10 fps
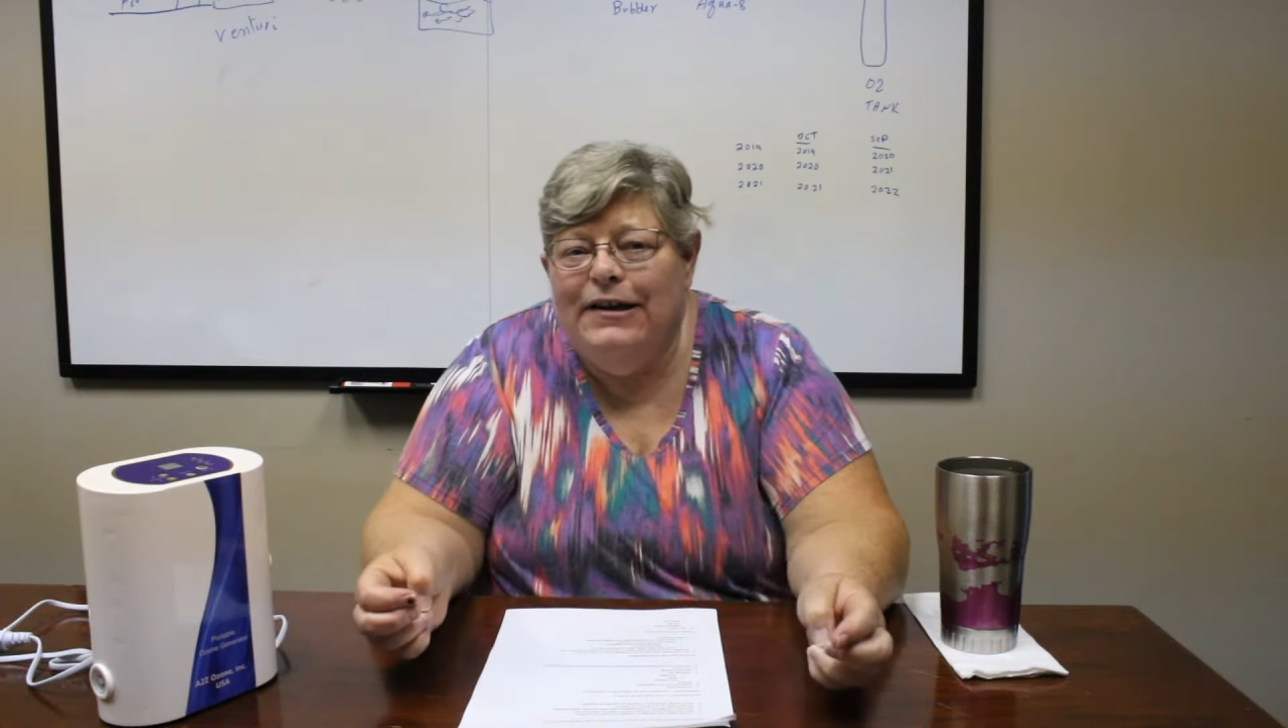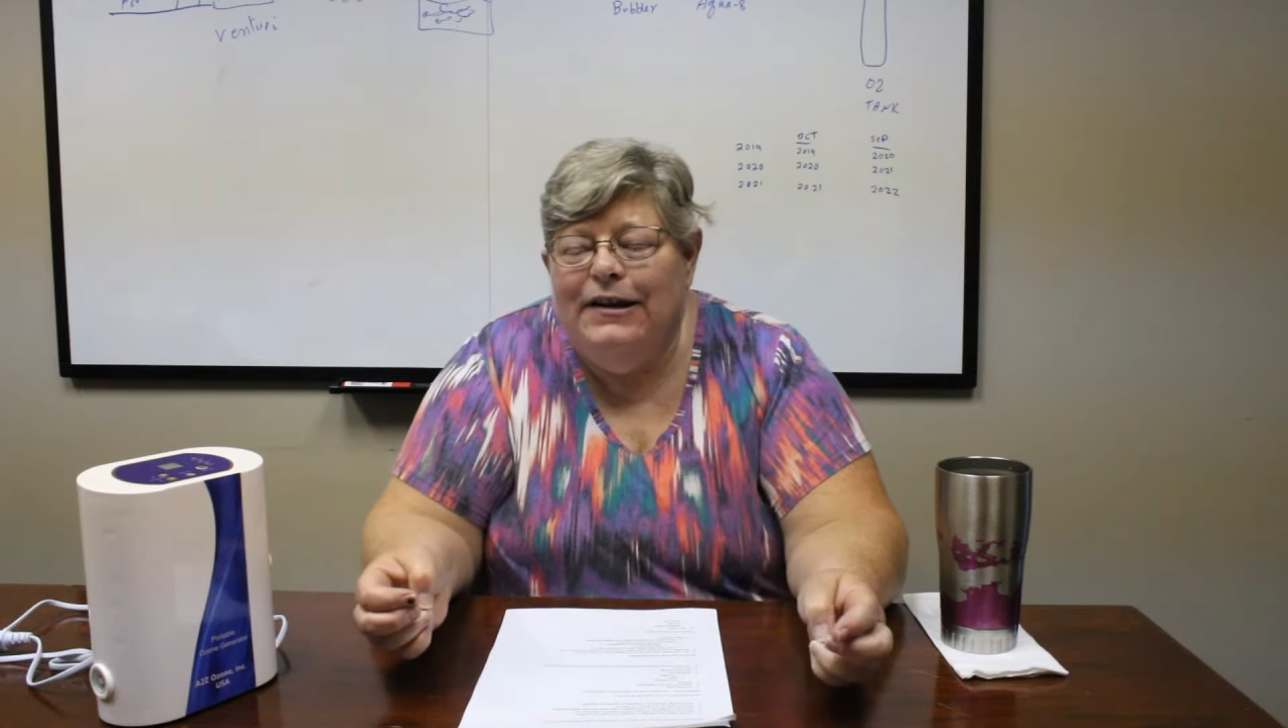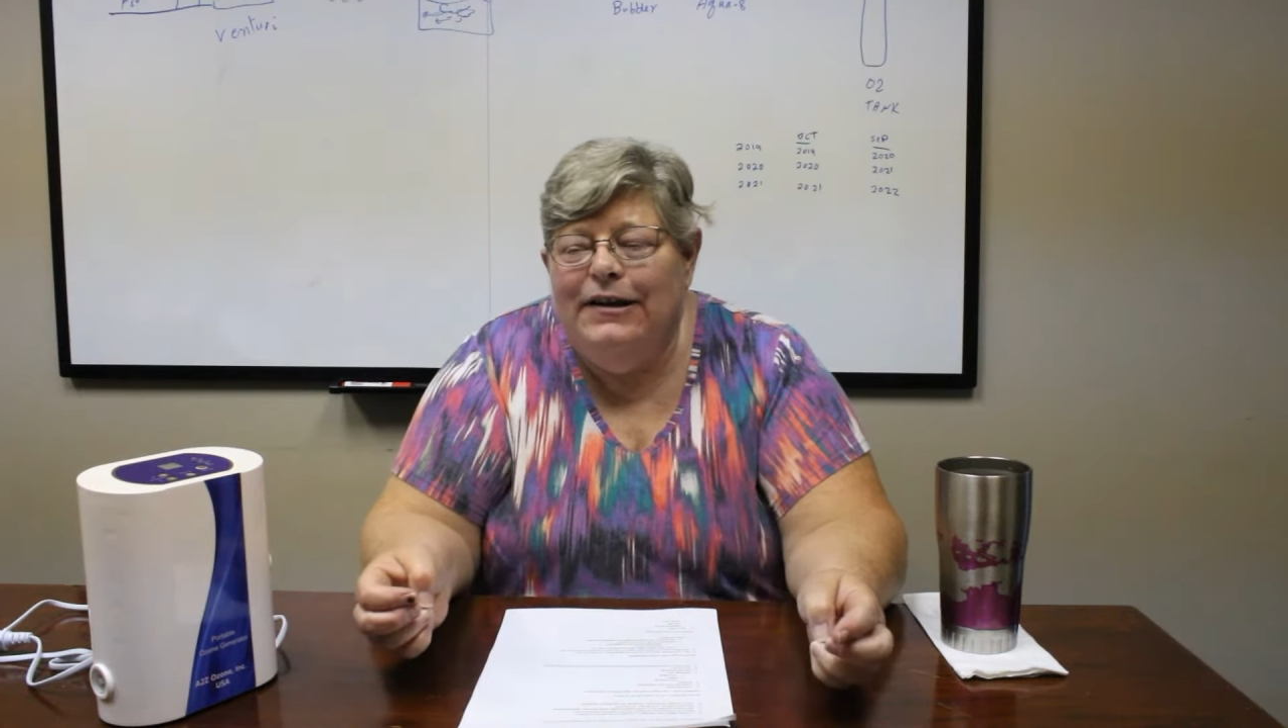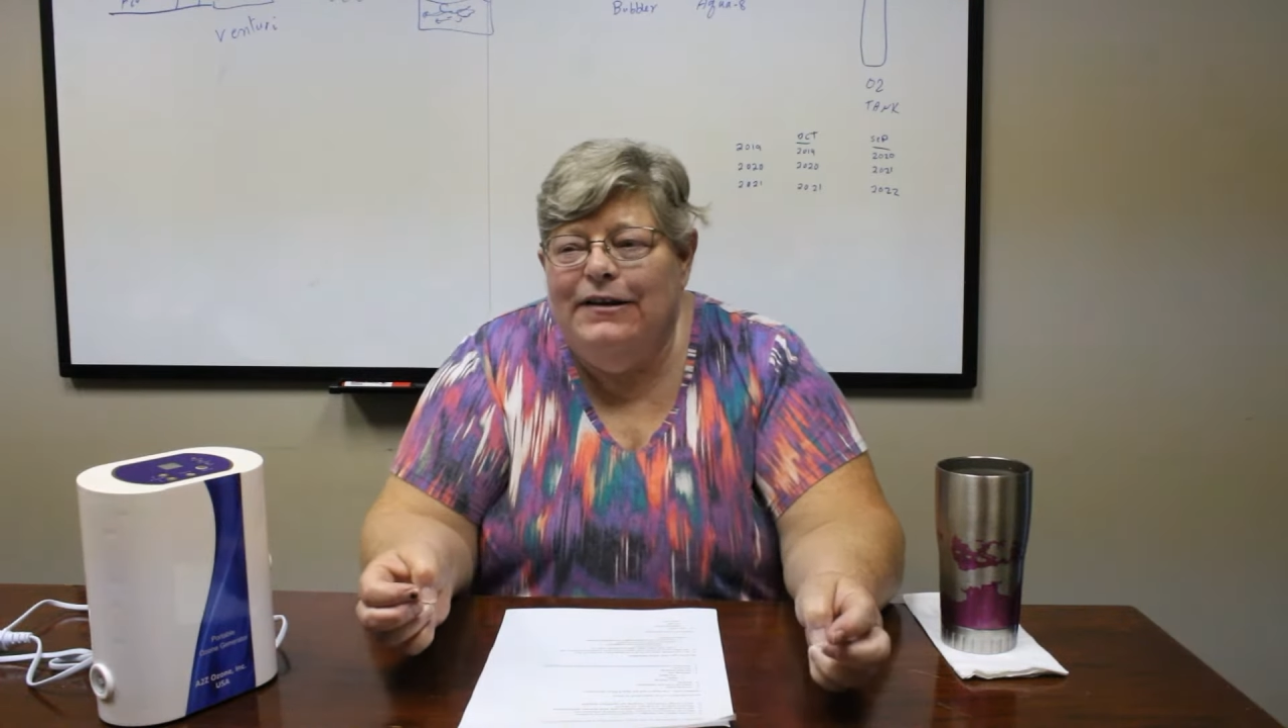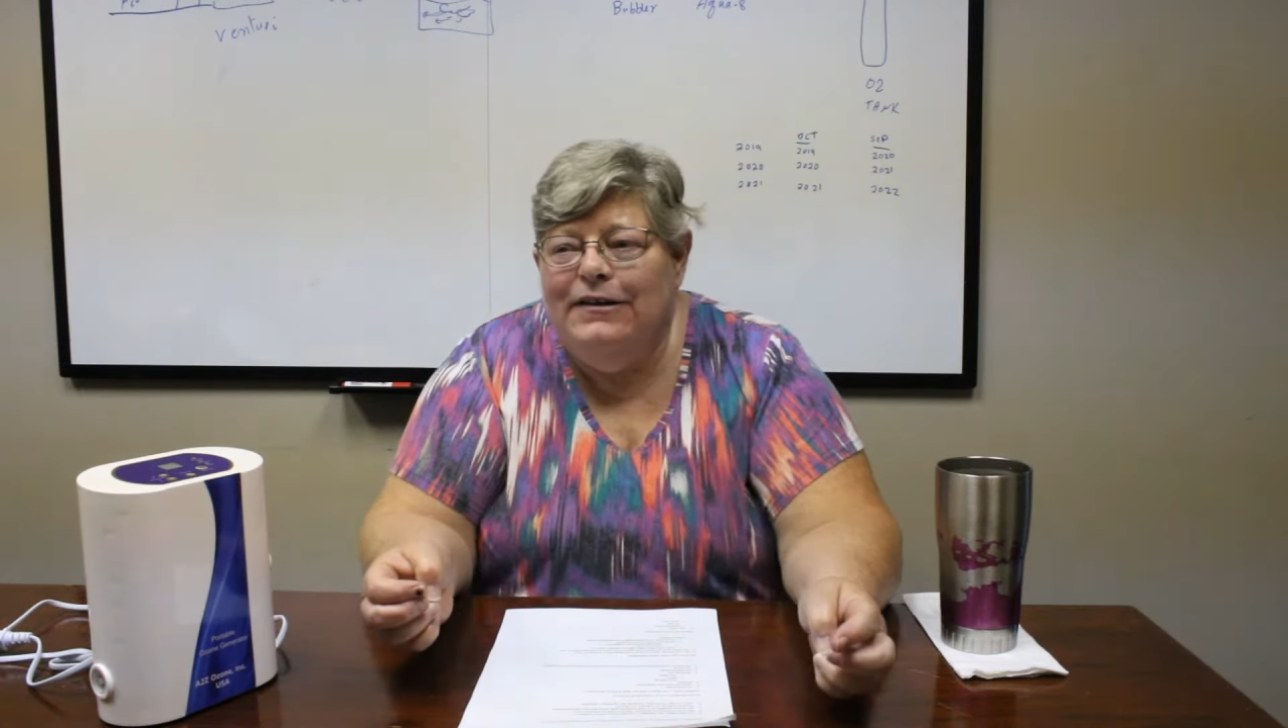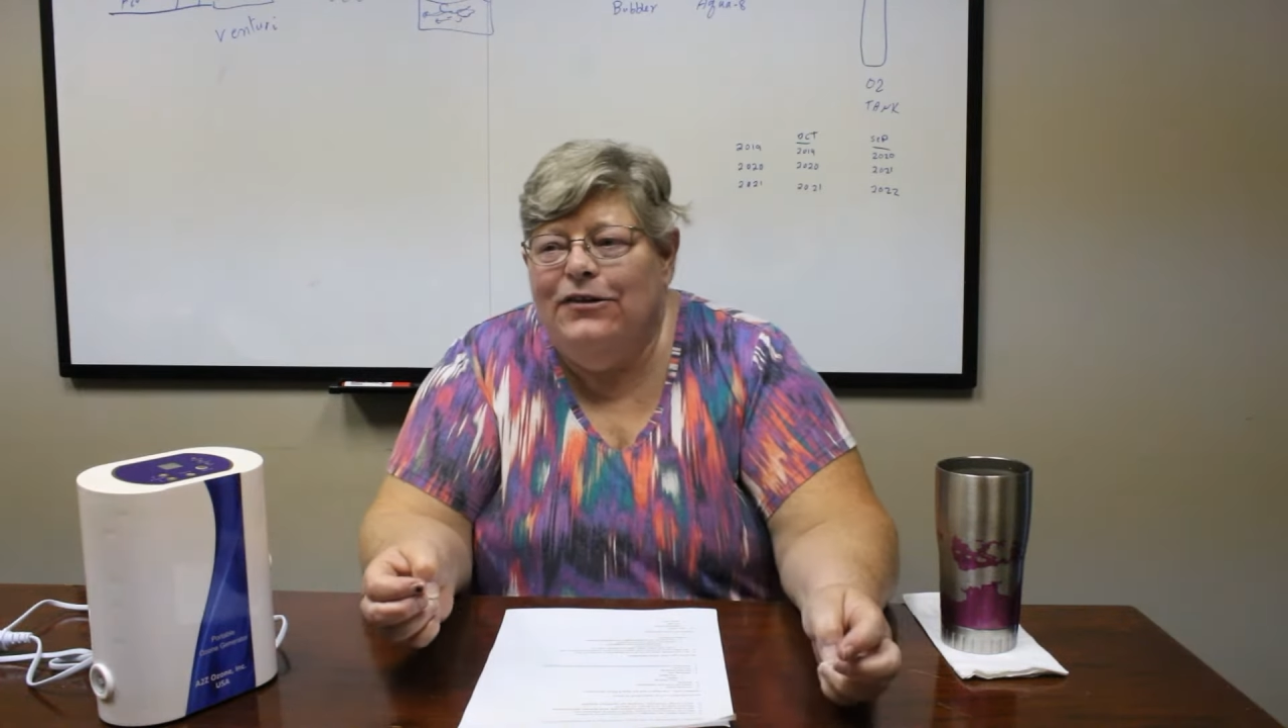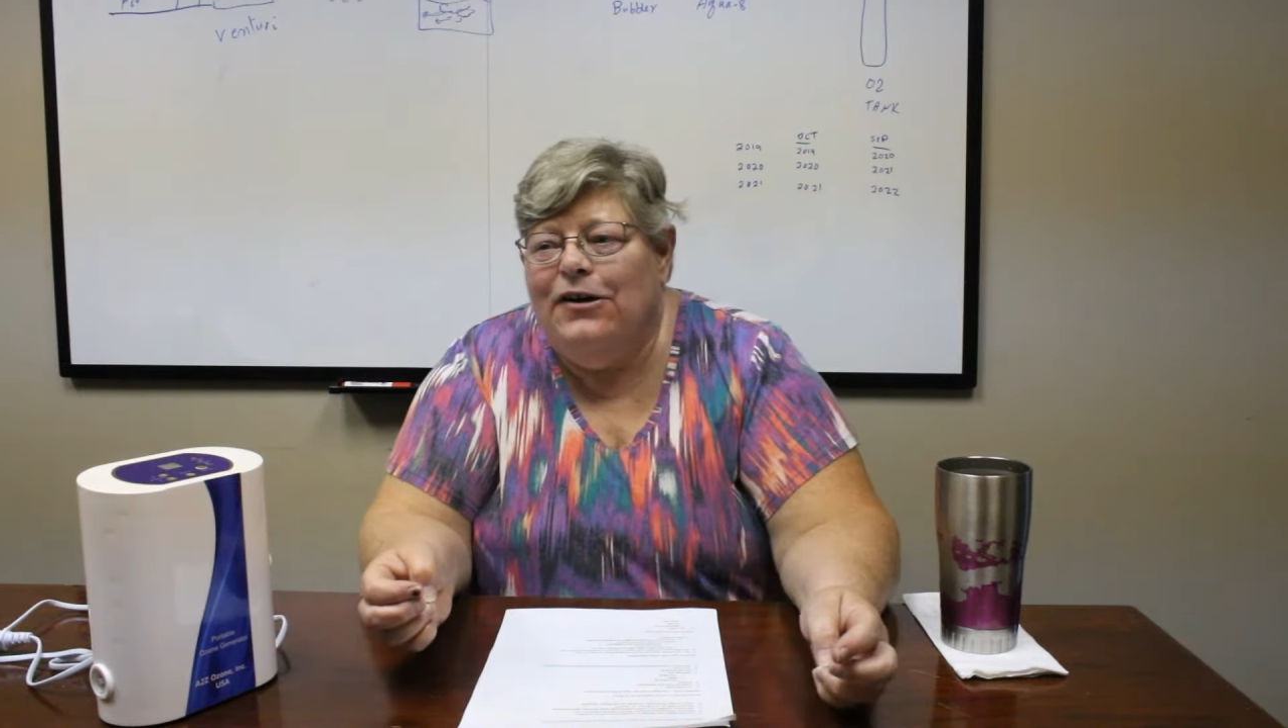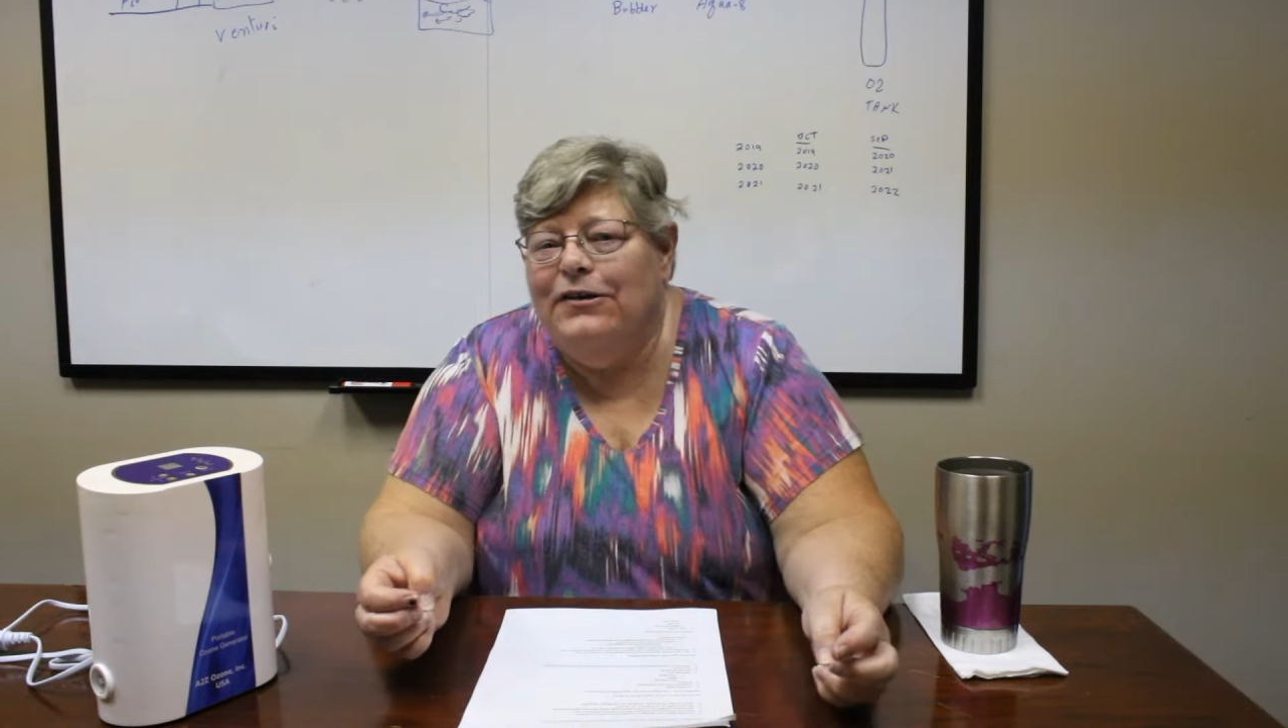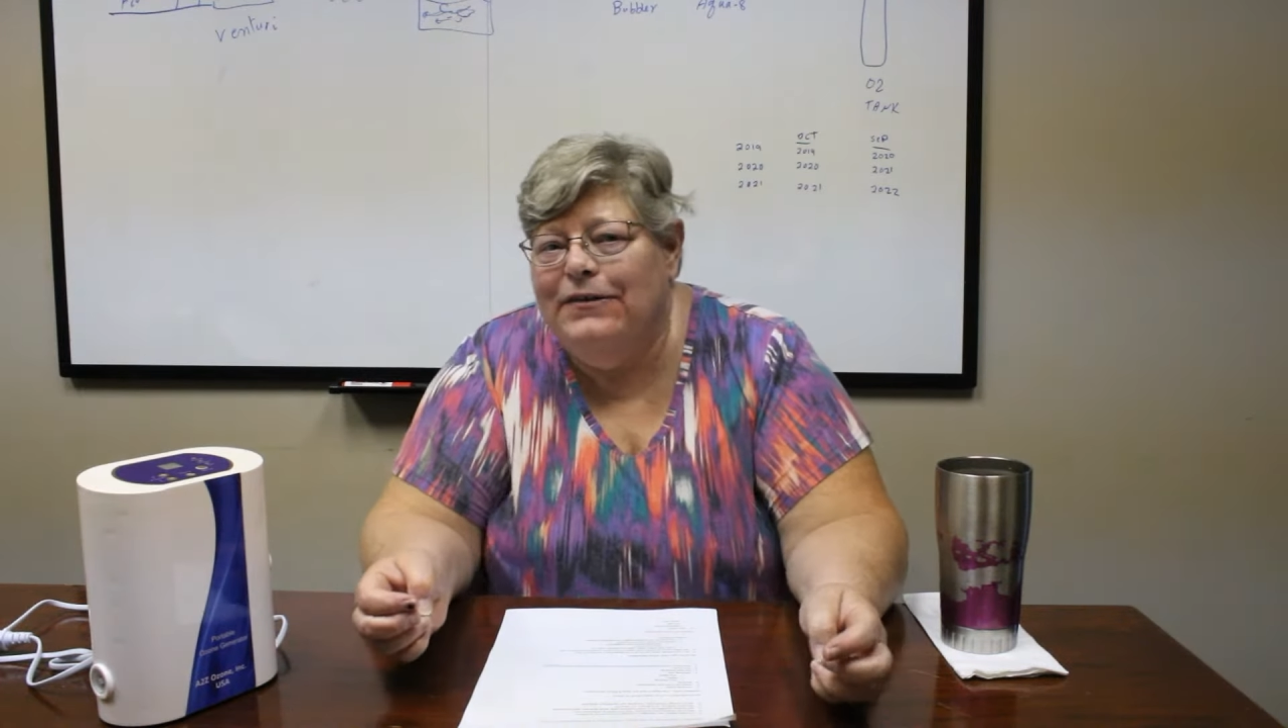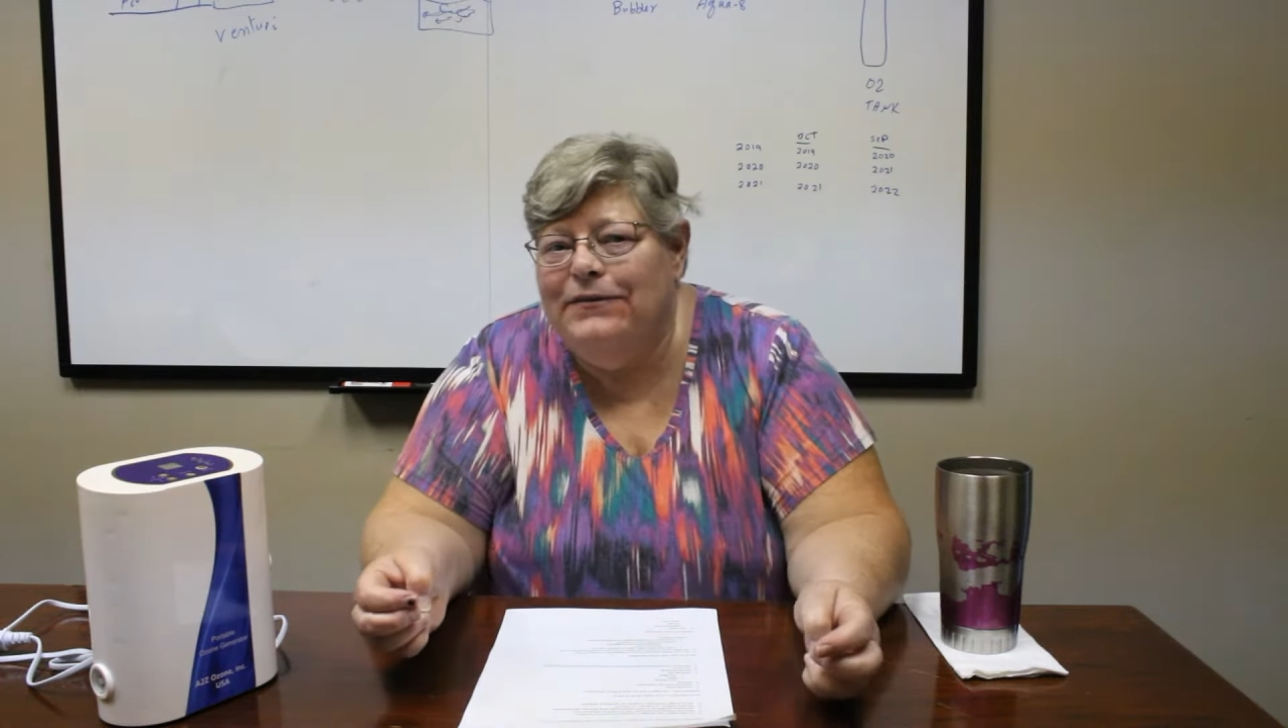in
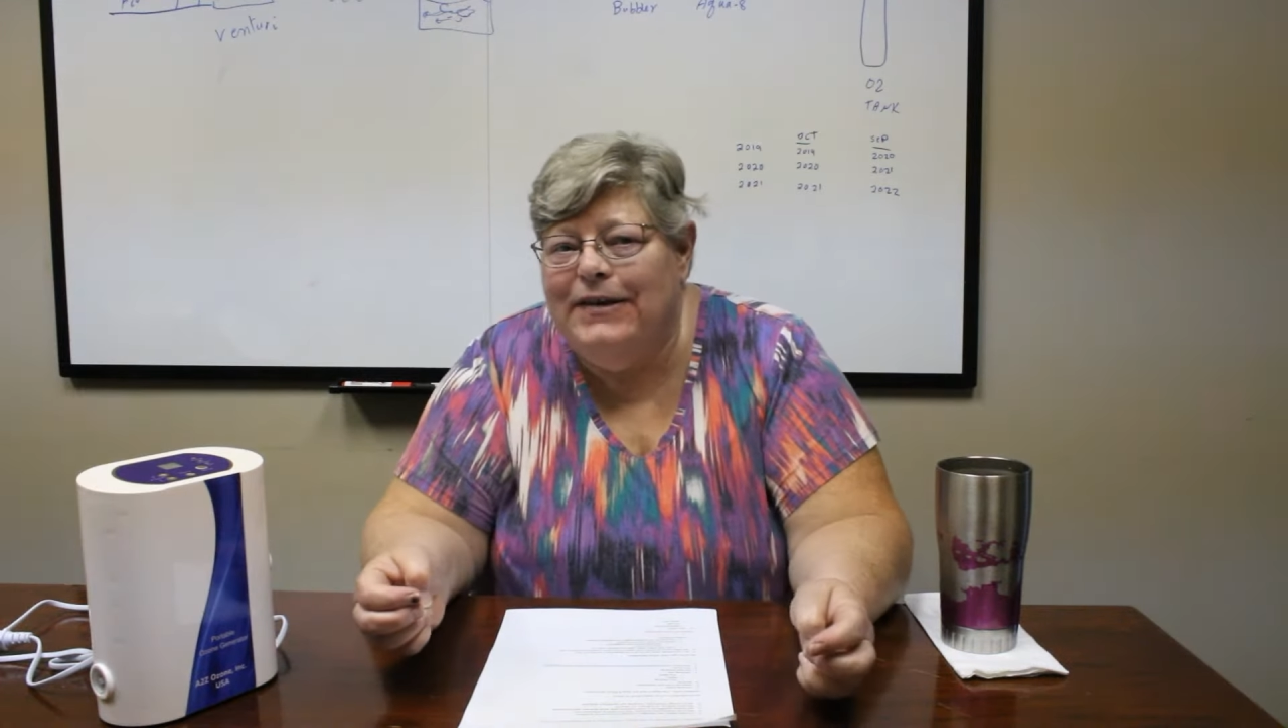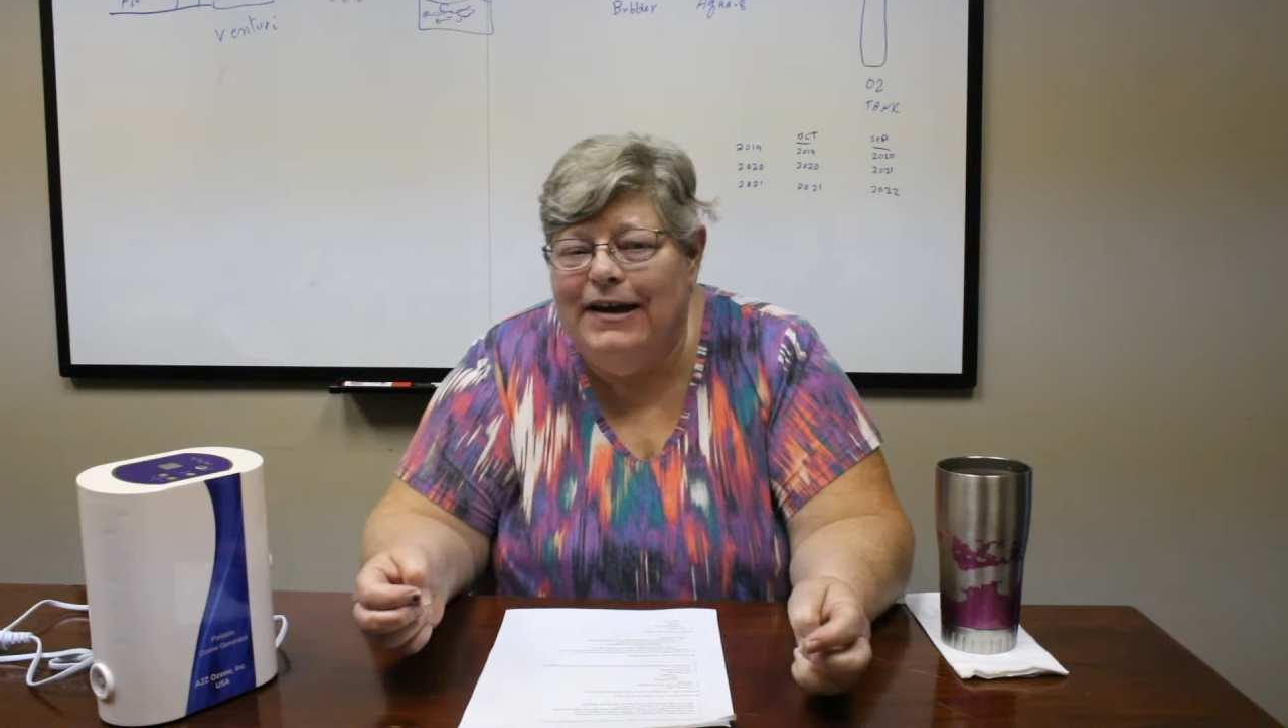charge of